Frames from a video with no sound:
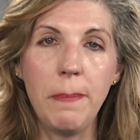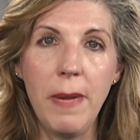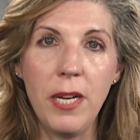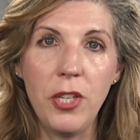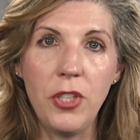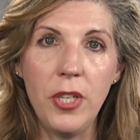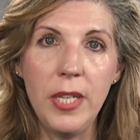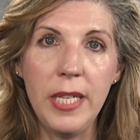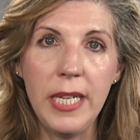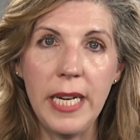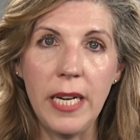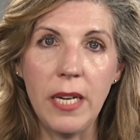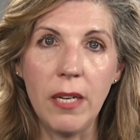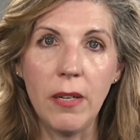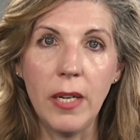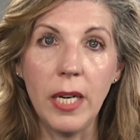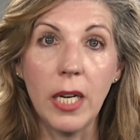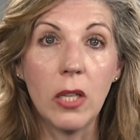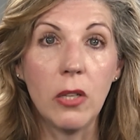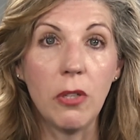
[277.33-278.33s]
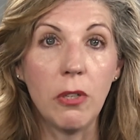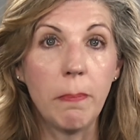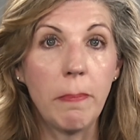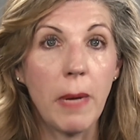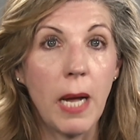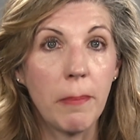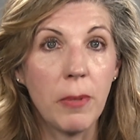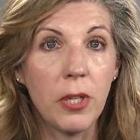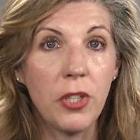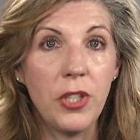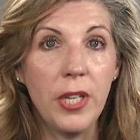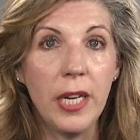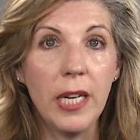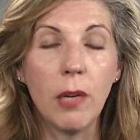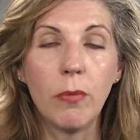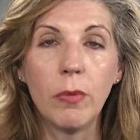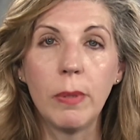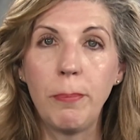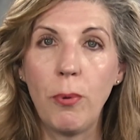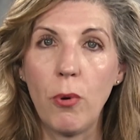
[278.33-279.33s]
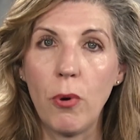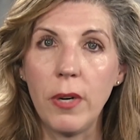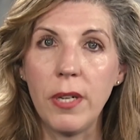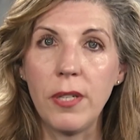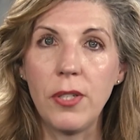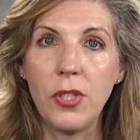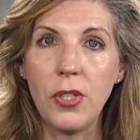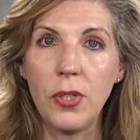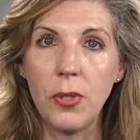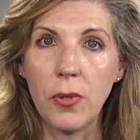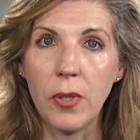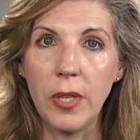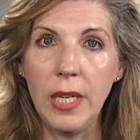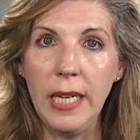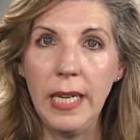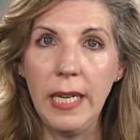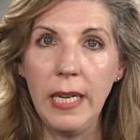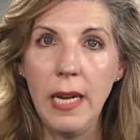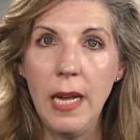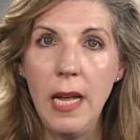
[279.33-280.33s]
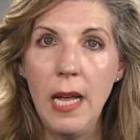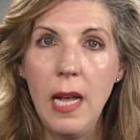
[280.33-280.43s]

mentioned here include publishing a reported story.